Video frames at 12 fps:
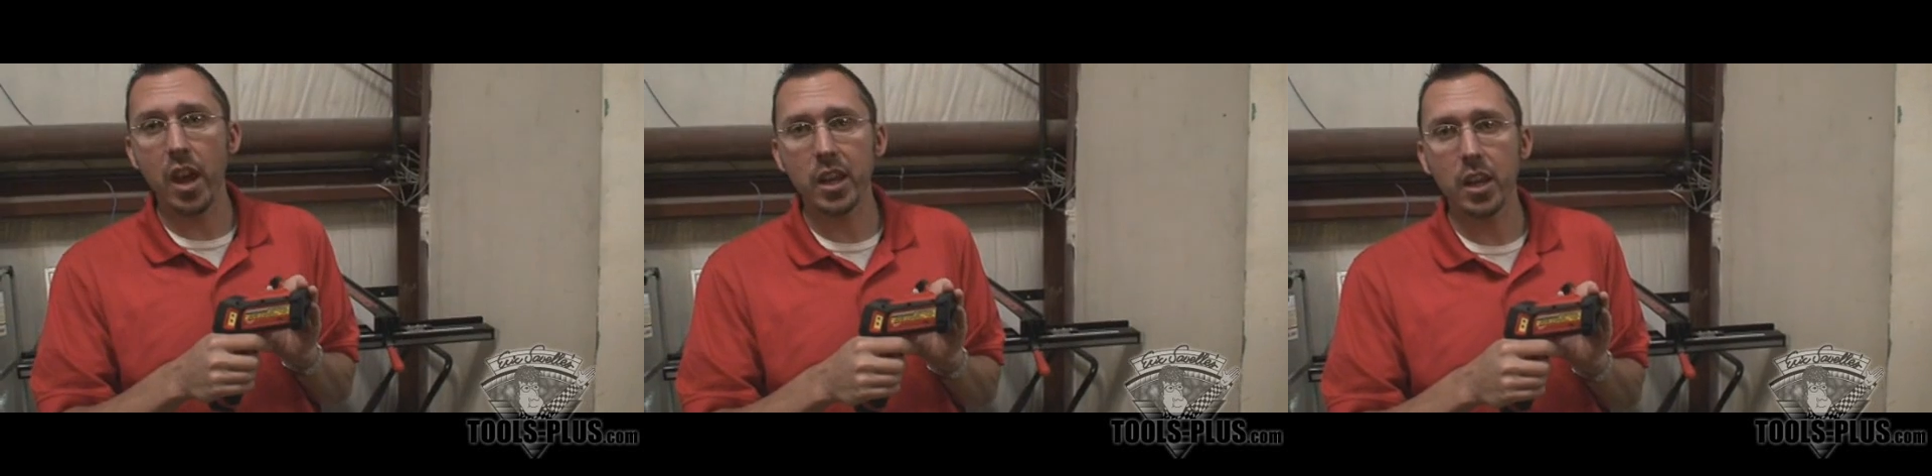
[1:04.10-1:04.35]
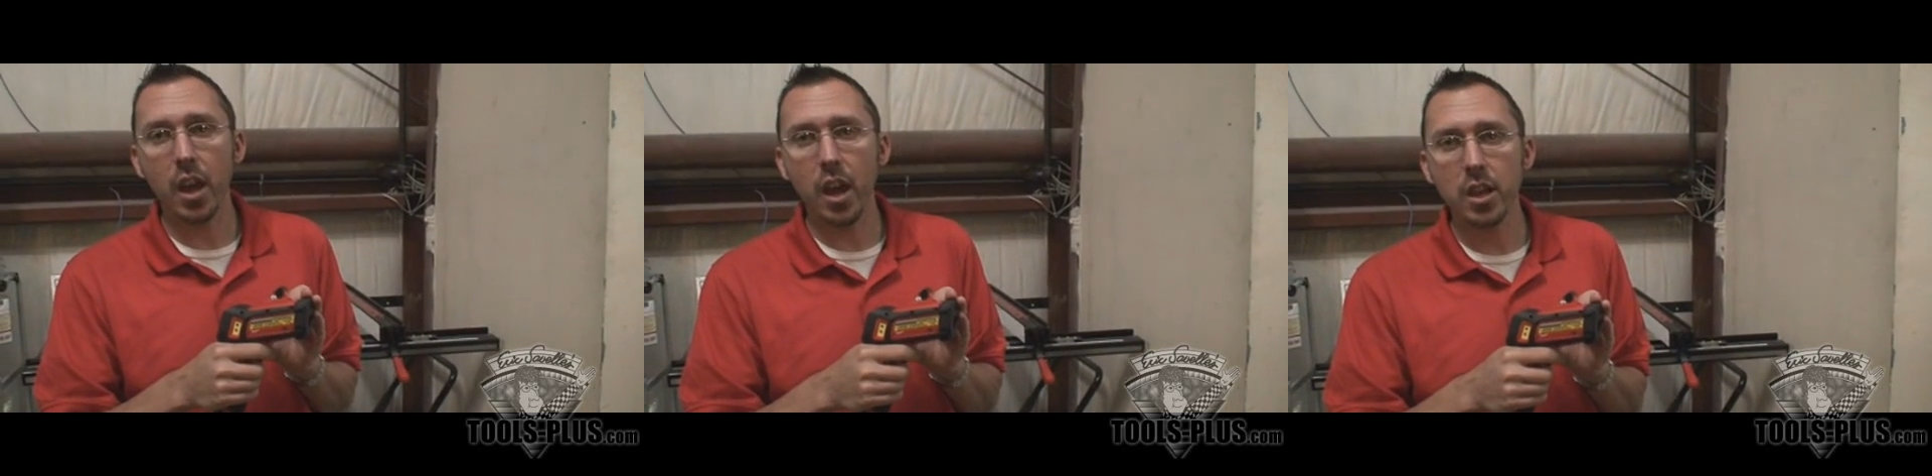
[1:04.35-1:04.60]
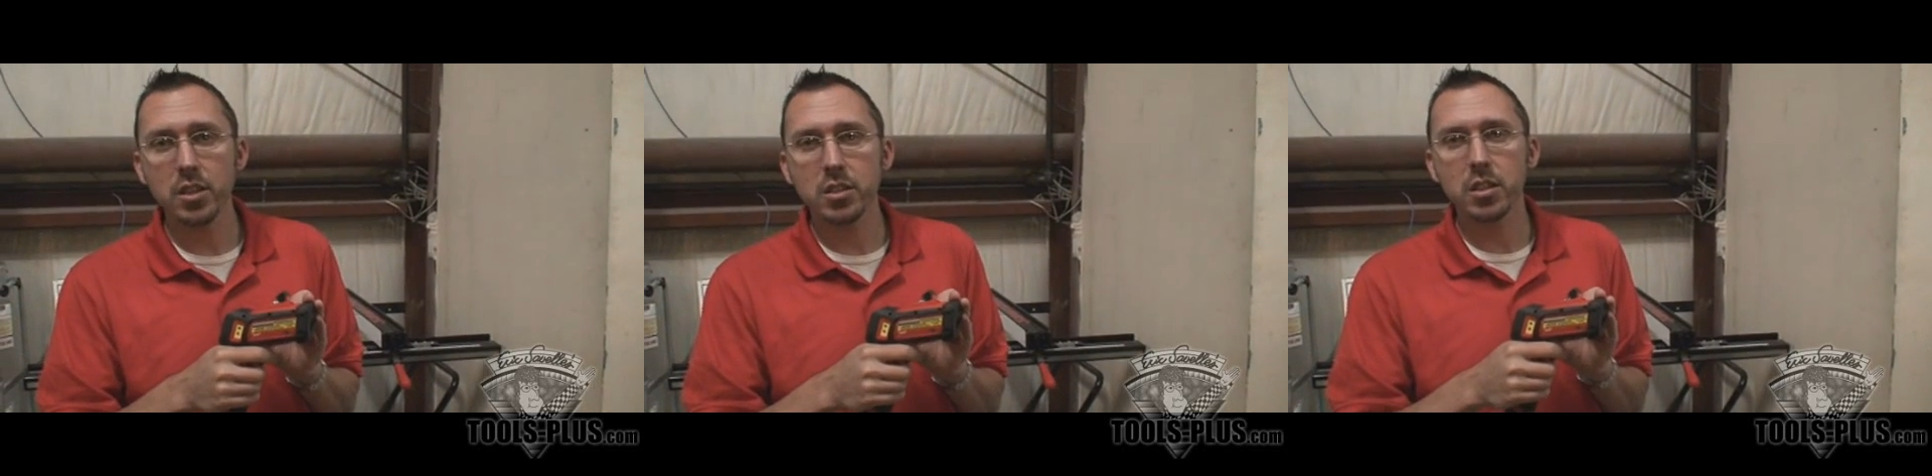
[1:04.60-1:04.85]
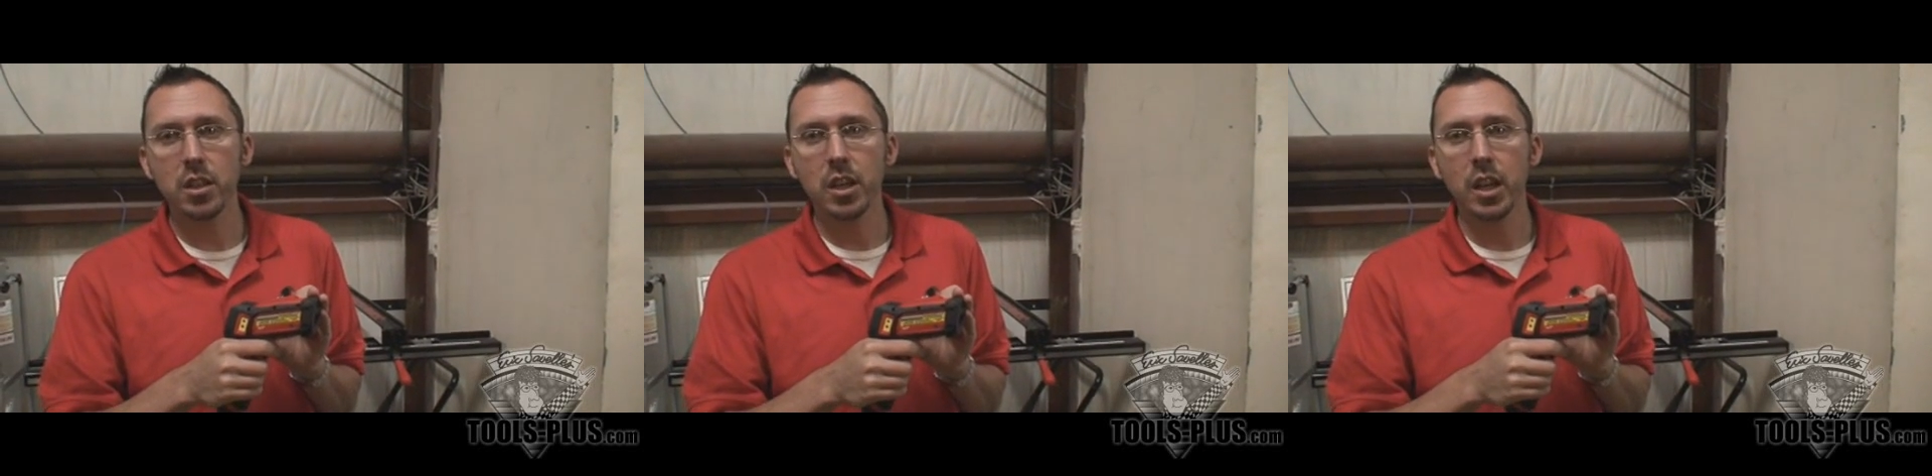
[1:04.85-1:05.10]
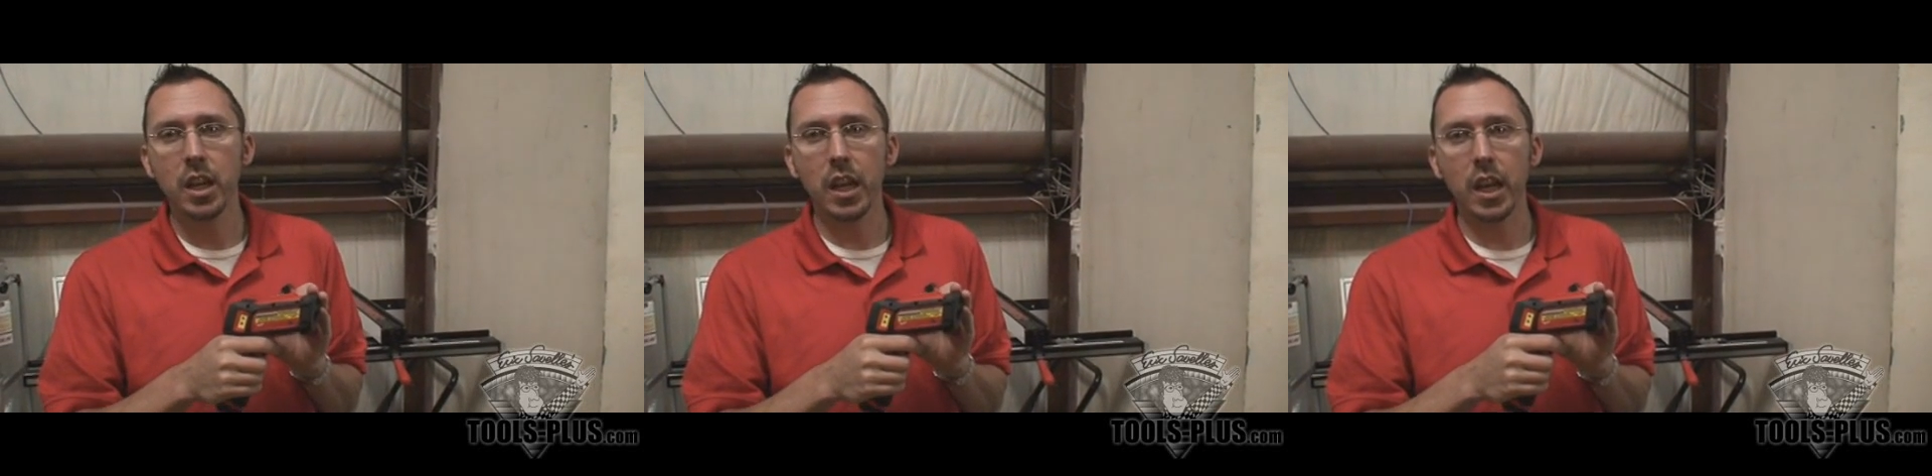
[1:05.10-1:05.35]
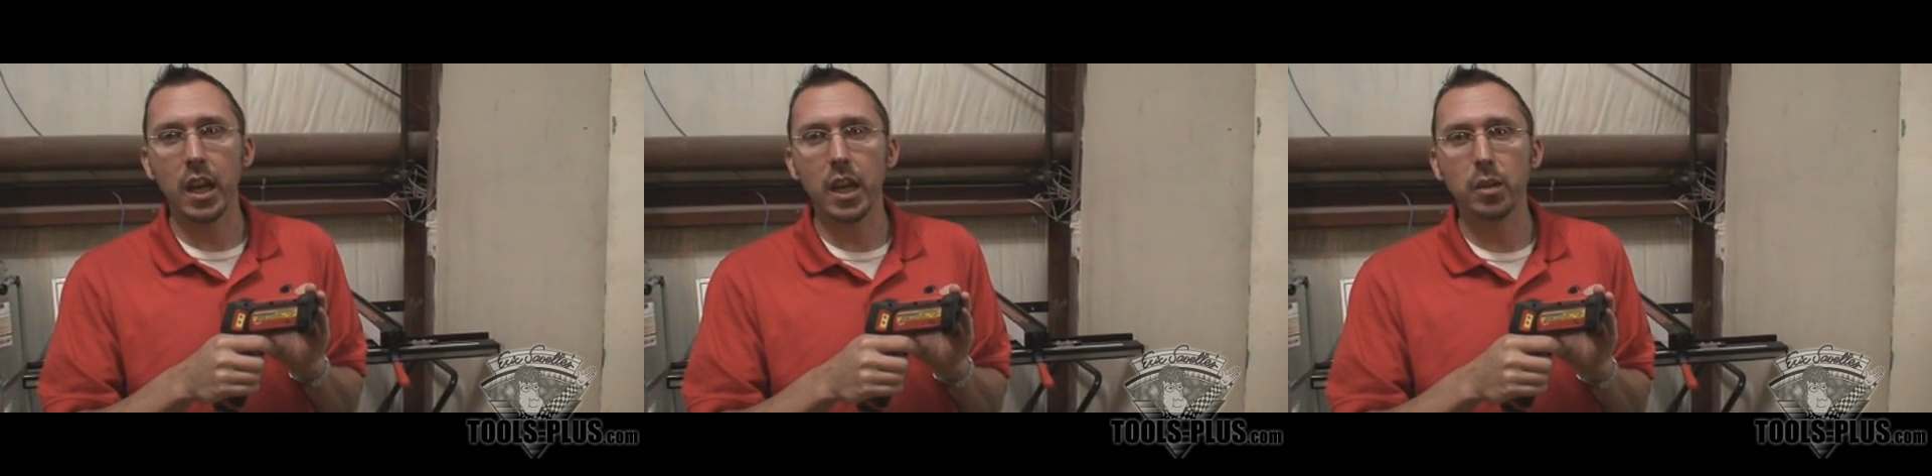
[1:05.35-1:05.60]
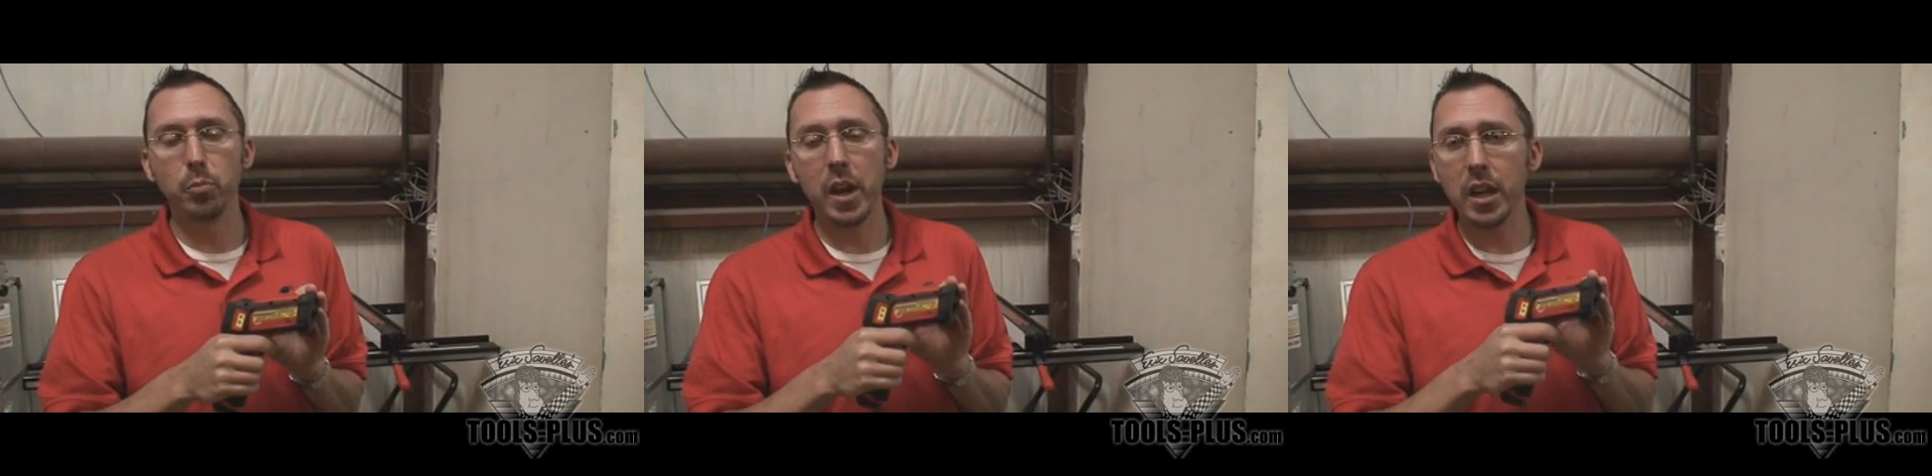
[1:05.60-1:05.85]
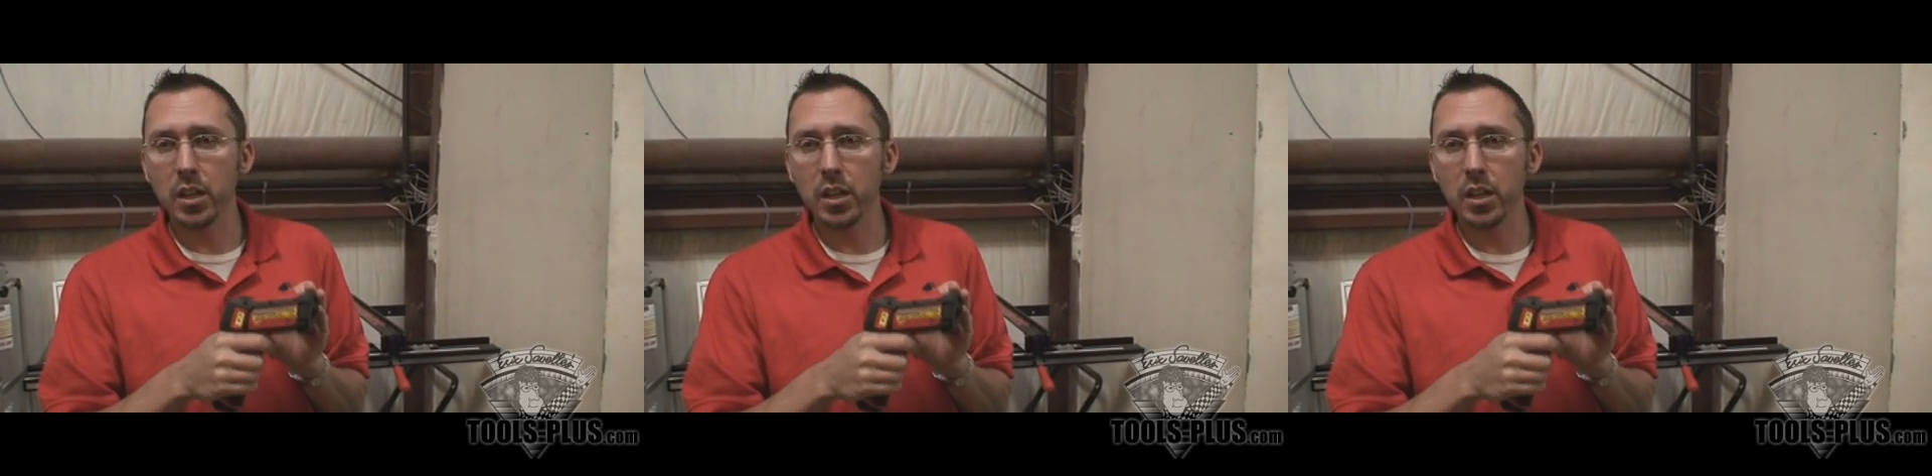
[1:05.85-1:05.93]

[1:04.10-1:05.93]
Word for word: V A C guys and